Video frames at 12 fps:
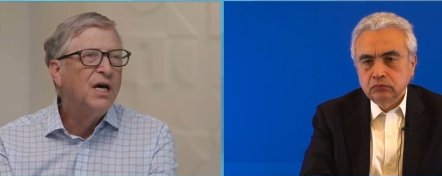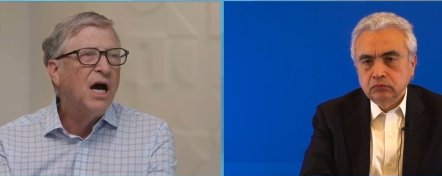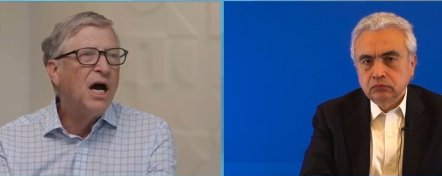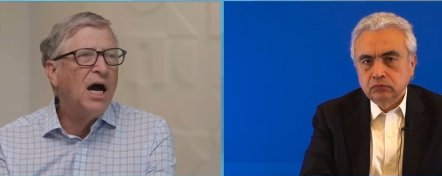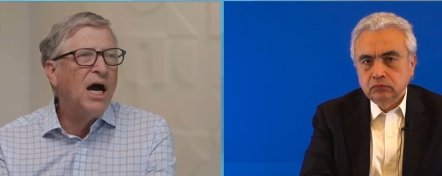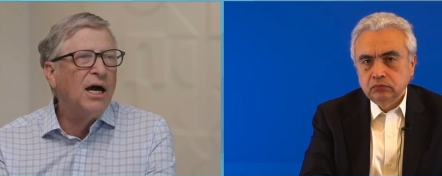
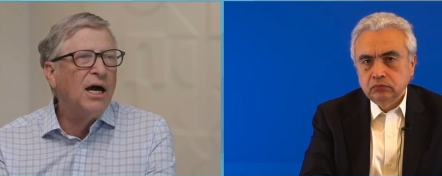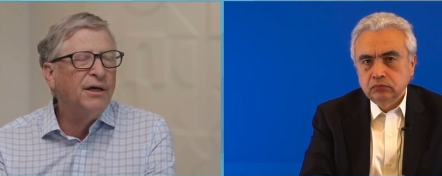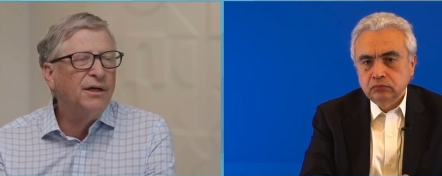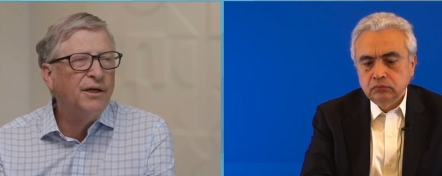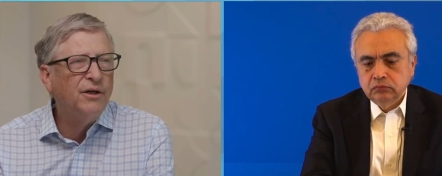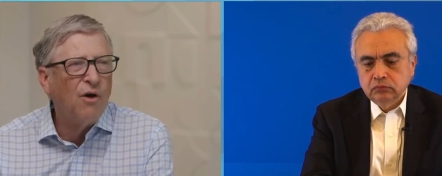Speaker 1: Uh,
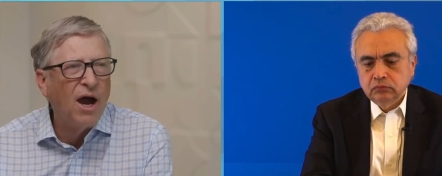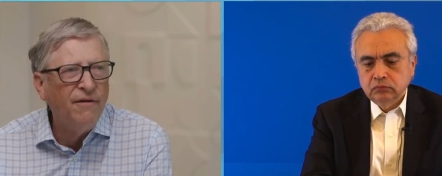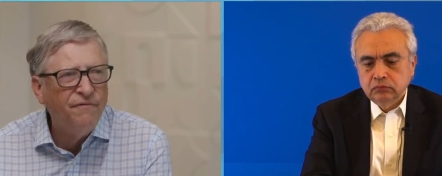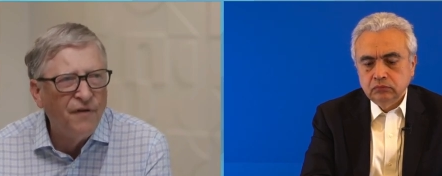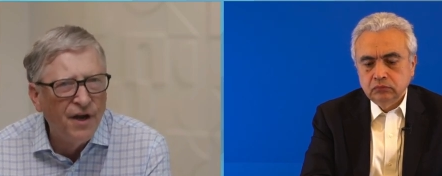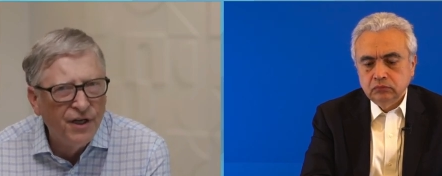you know, I
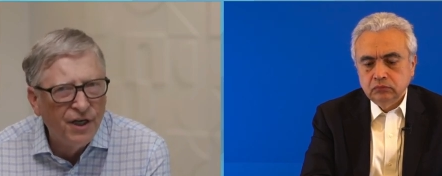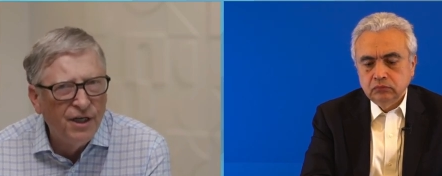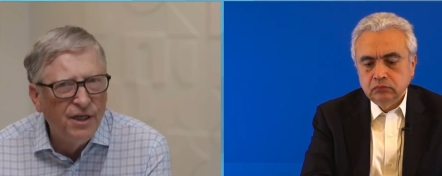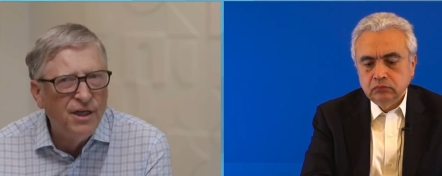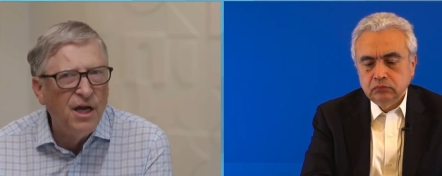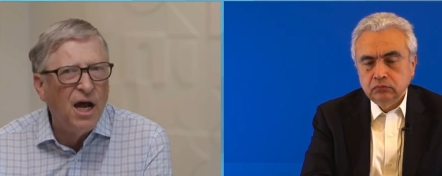
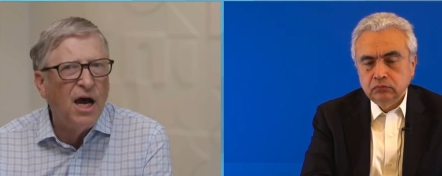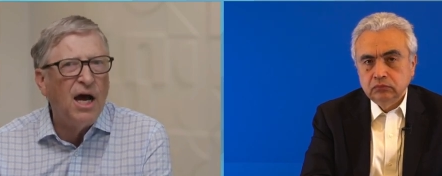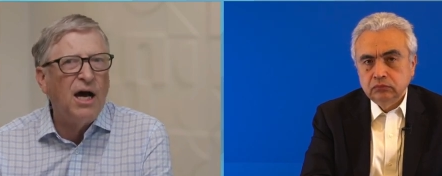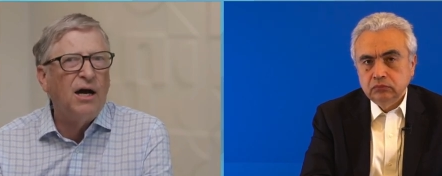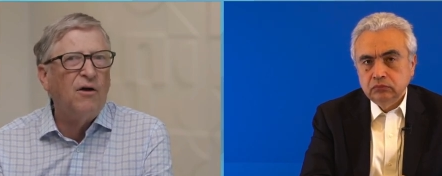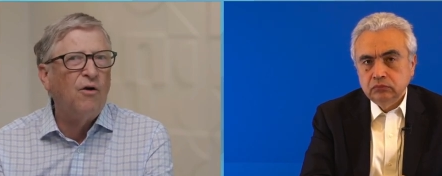funded
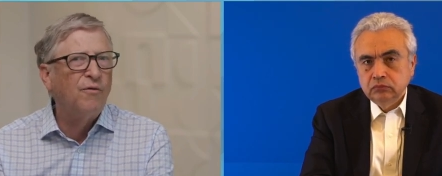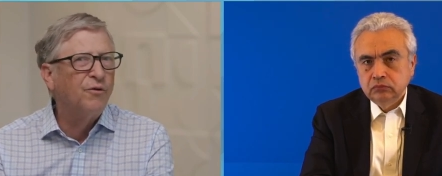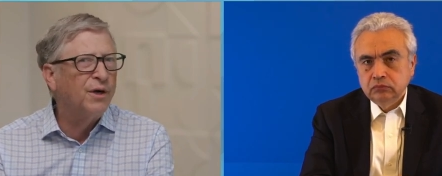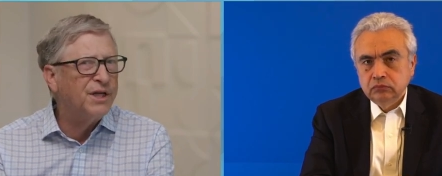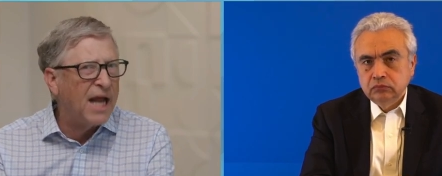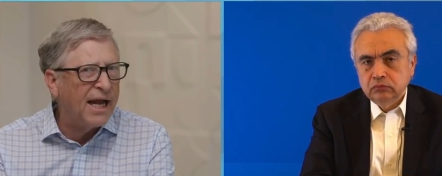uh, over
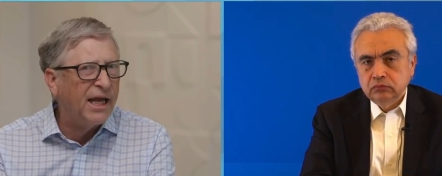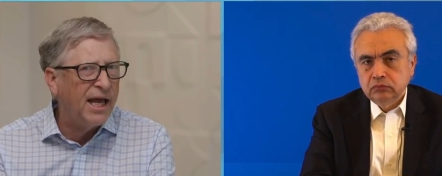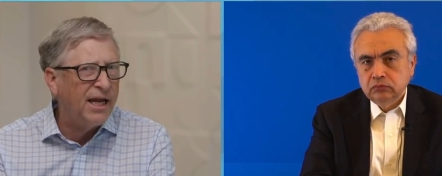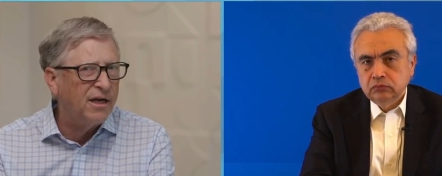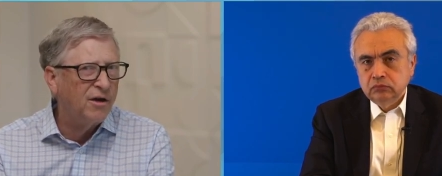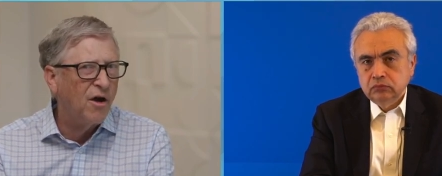a decade
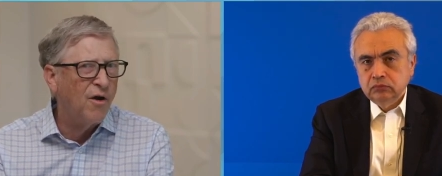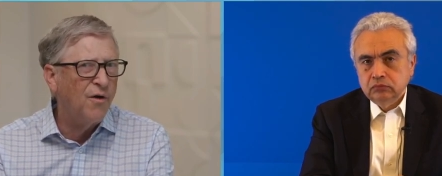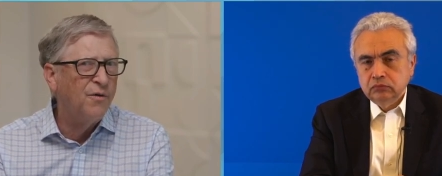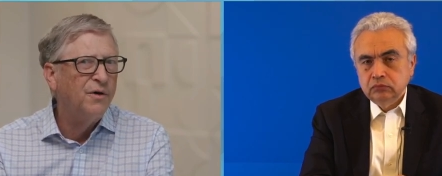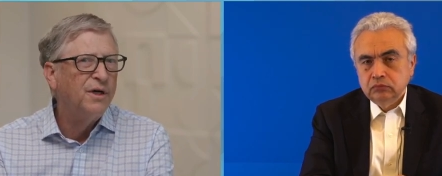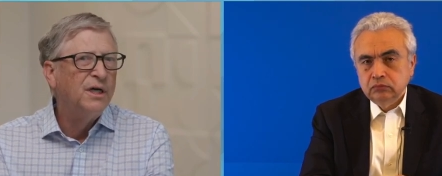
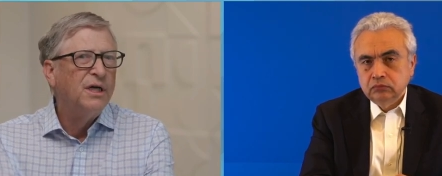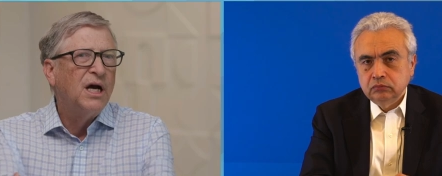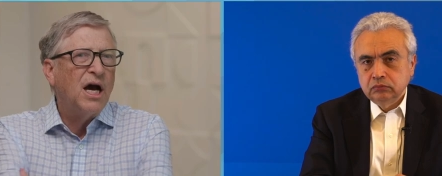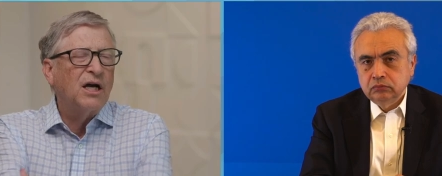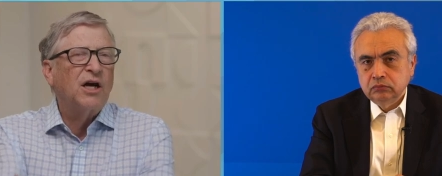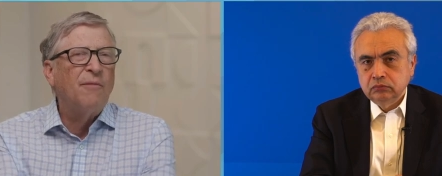ago
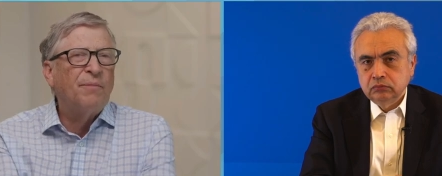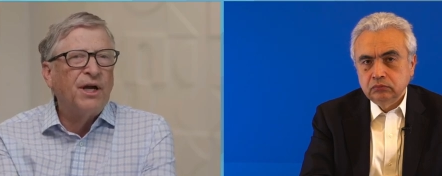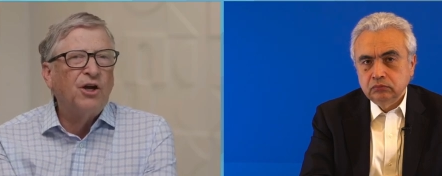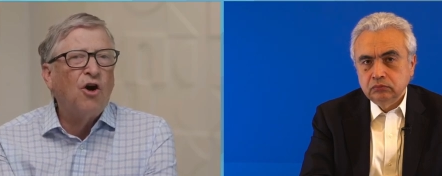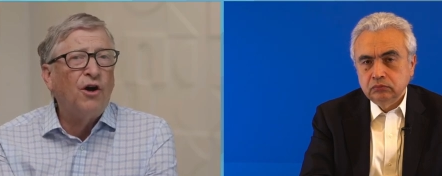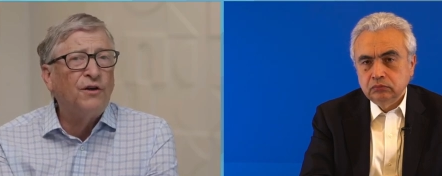a company
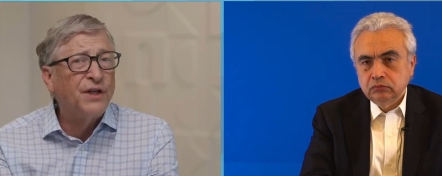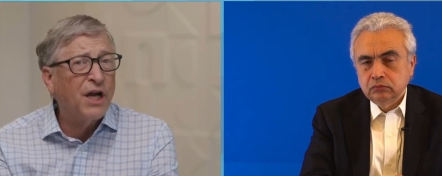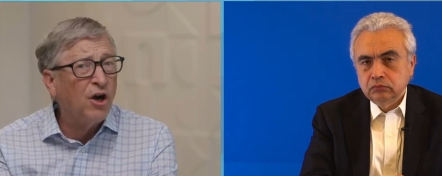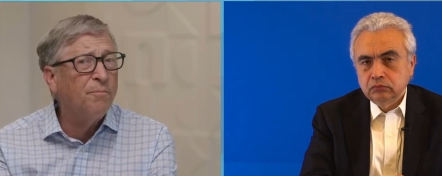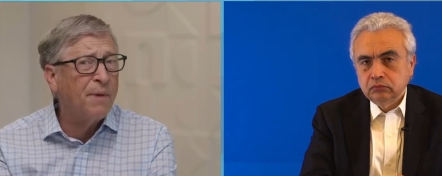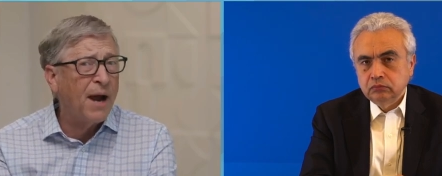called
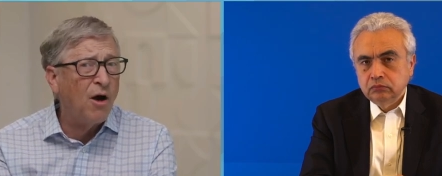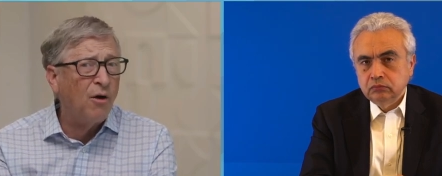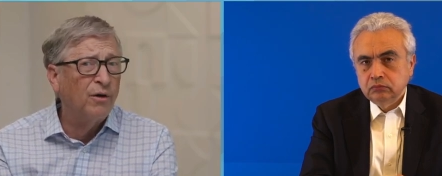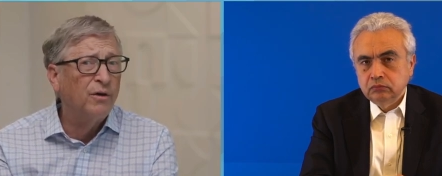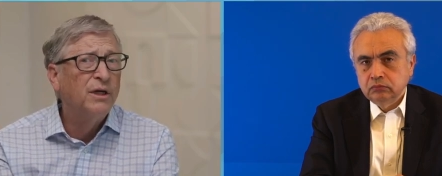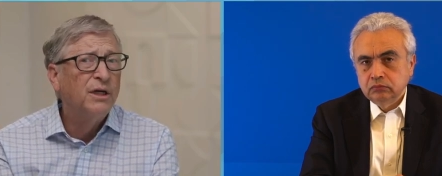
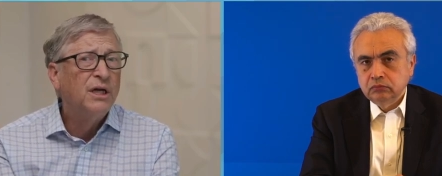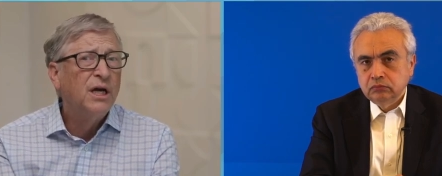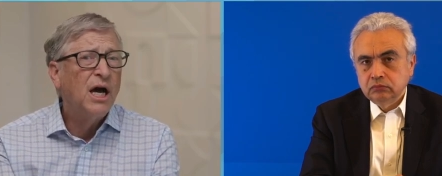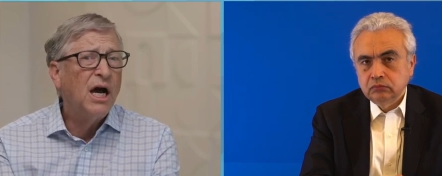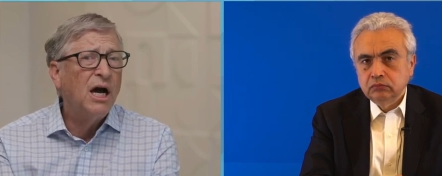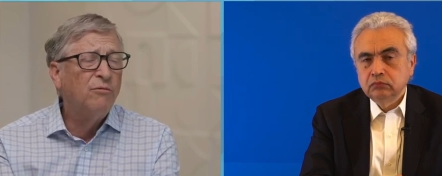TerraPower,
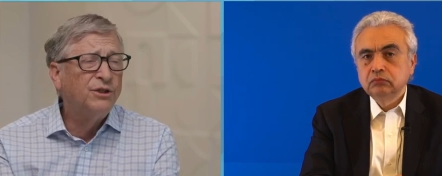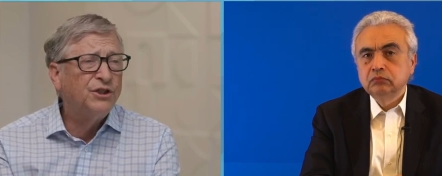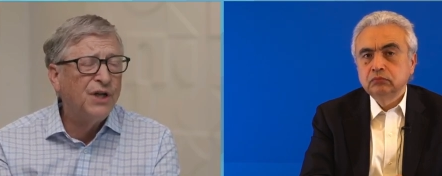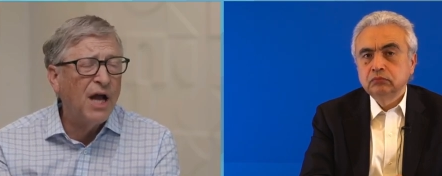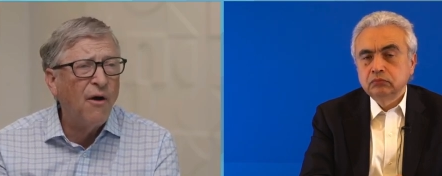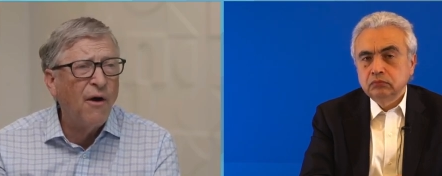uh, which
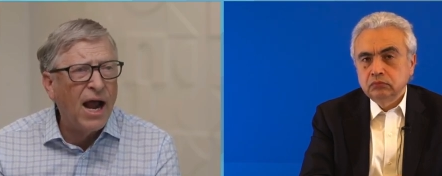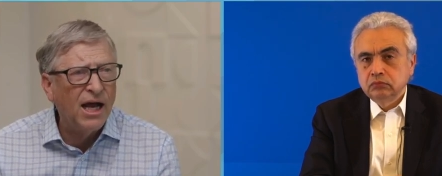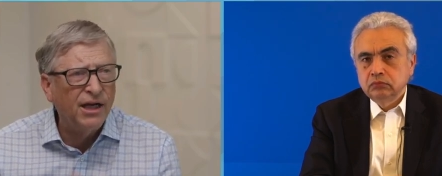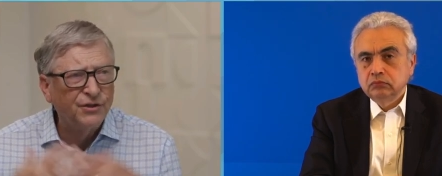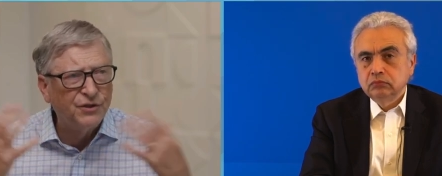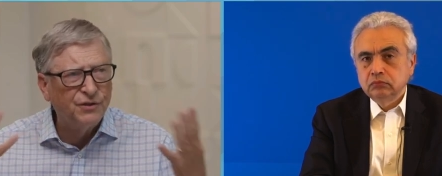now
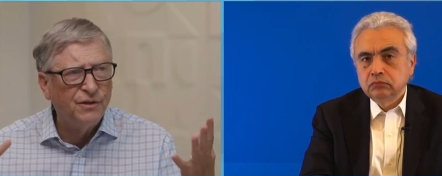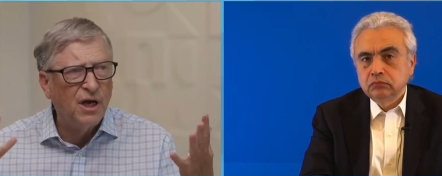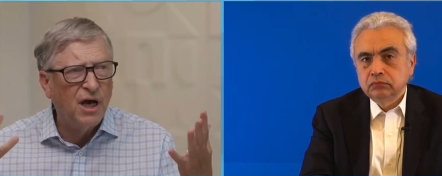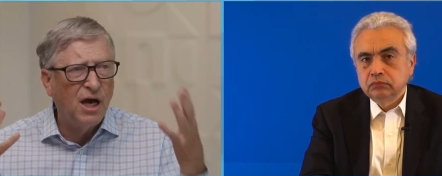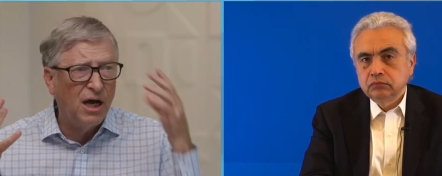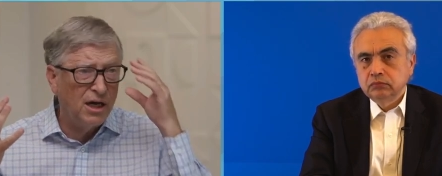has
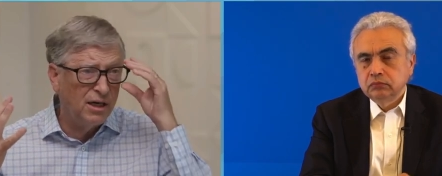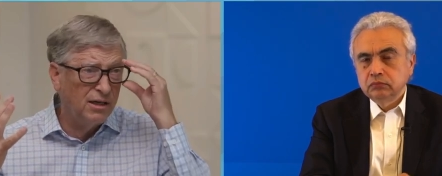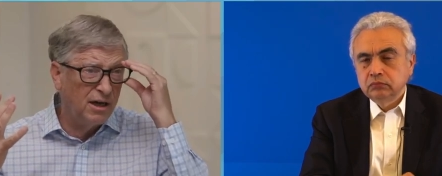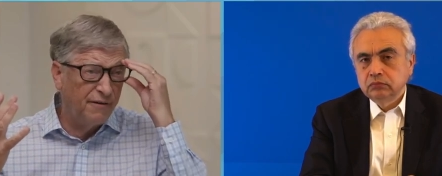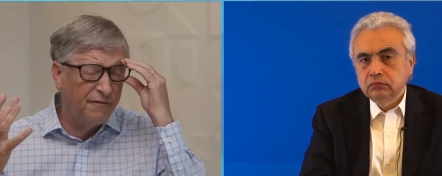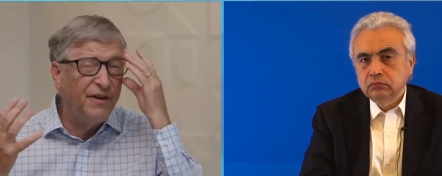uh,
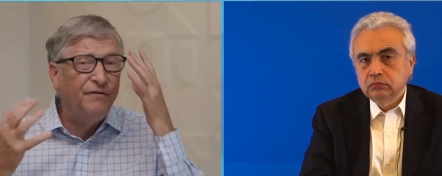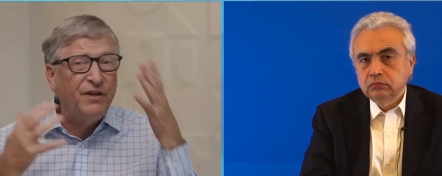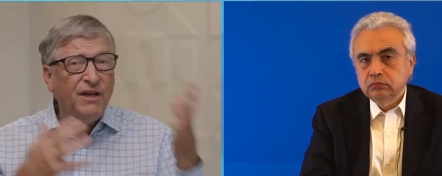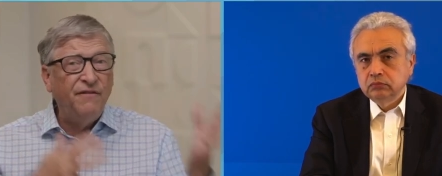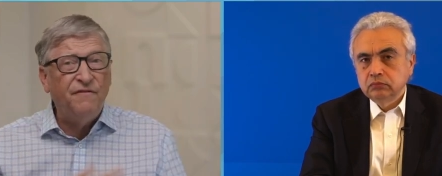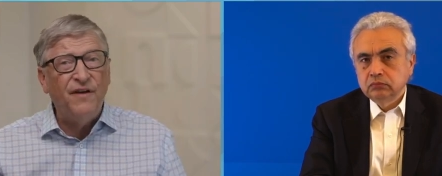a 50
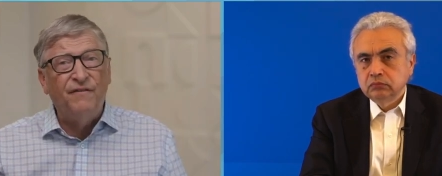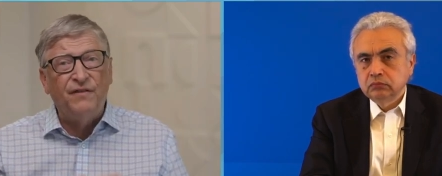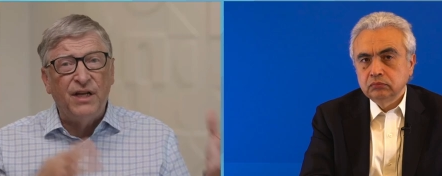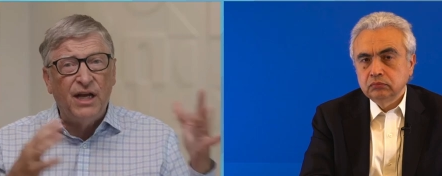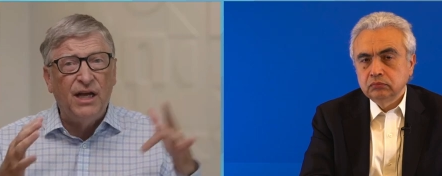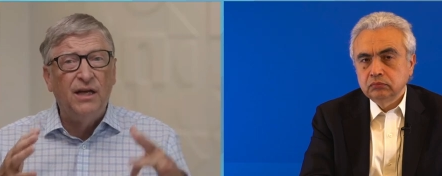
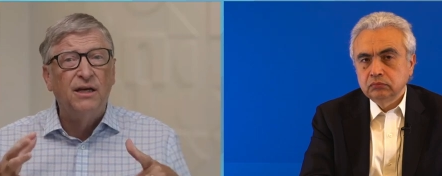50